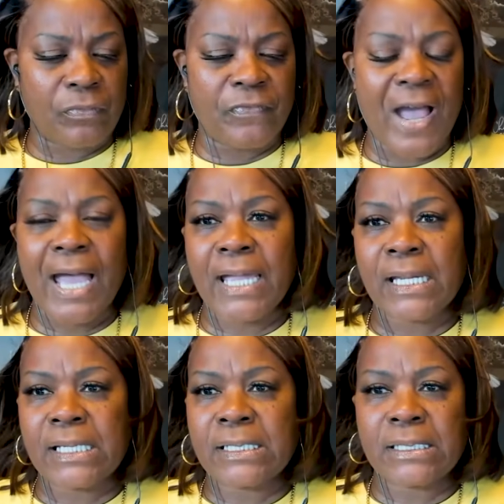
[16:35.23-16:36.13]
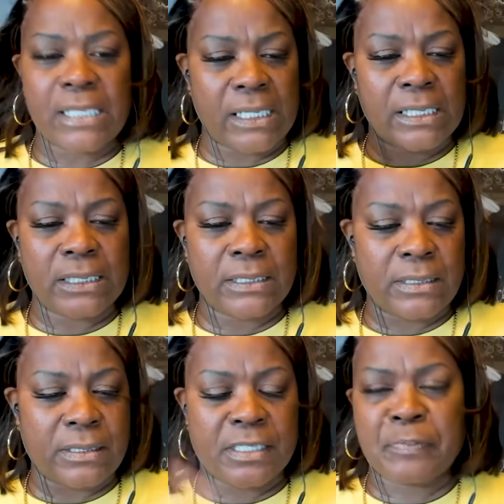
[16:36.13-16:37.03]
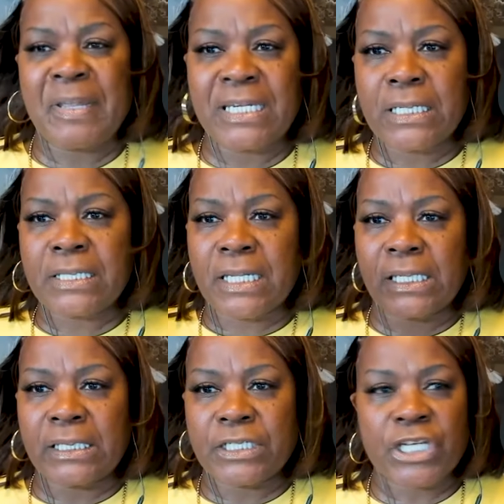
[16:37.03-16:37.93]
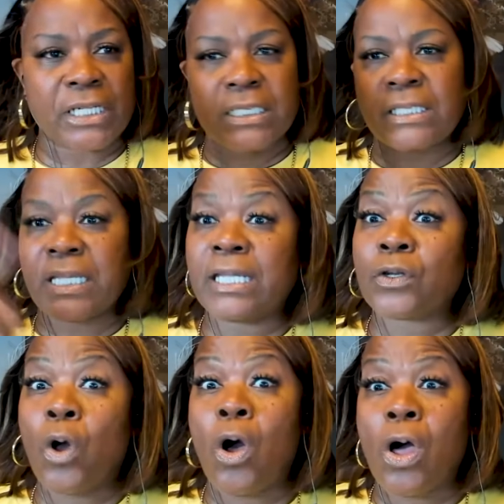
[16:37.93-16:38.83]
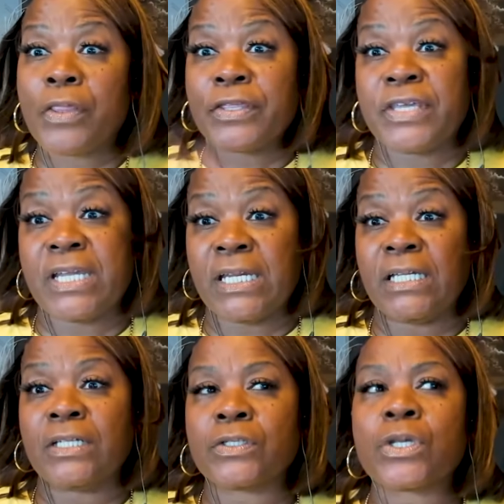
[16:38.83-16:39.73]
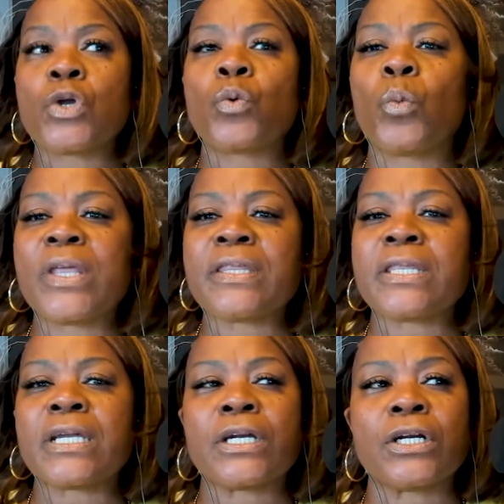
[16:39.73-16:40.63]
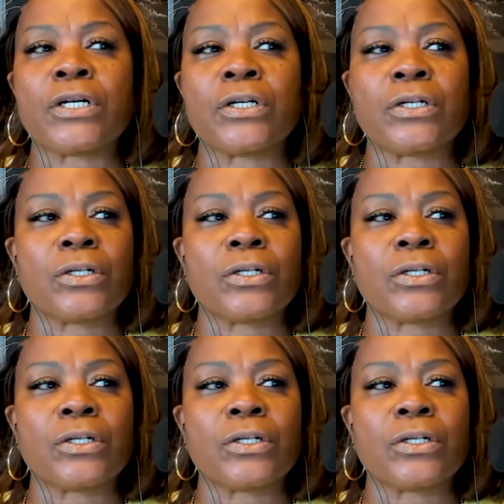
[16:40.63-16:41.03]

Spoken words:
fined, they get suspended, they get ejected, they get all the things when they're,